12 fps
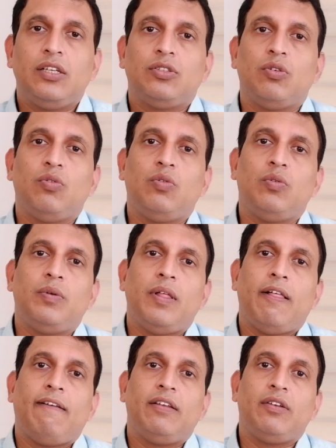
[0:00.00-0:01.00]
so
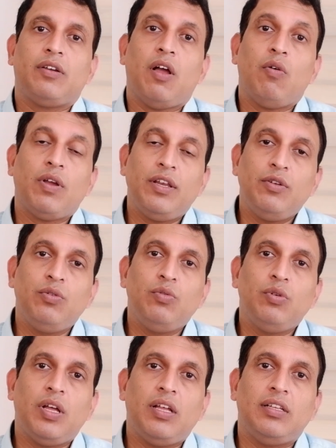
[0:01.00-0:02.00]
eh, how can you
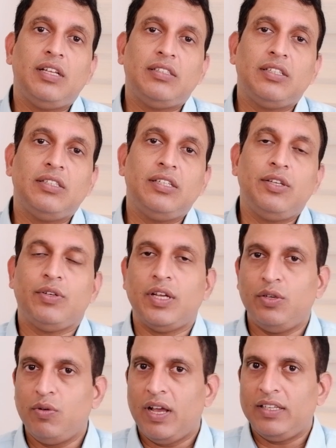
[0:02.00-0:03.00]
do eh, that surgery you
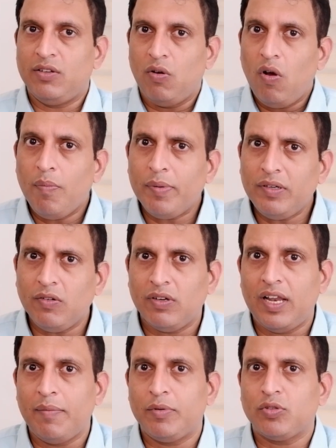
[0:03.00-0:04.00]
can do either open
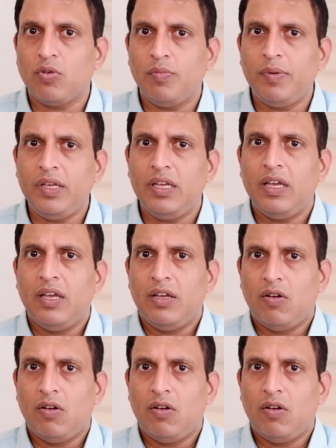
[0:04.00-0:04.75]
or laparoscopy